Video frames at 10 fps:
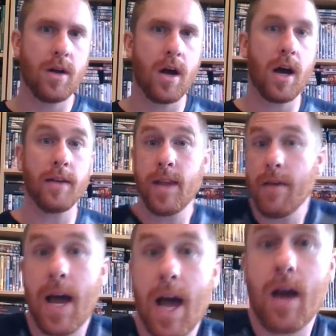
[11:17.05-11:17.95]
I'd
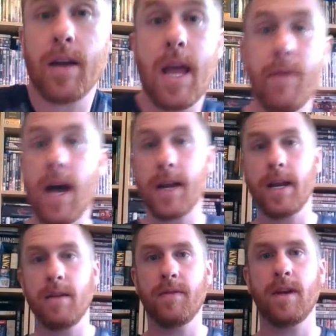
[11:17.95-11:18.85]
never had
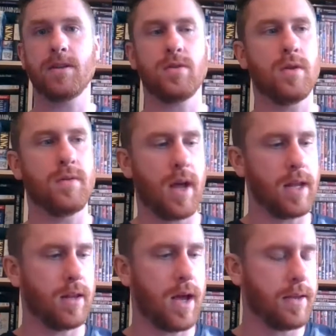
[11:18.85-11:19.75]
anything sort of
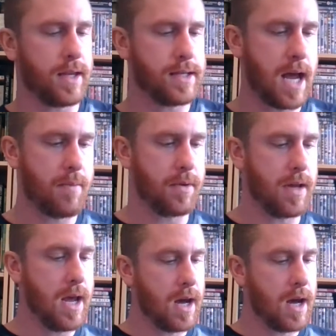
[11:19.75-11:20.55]
like this happen.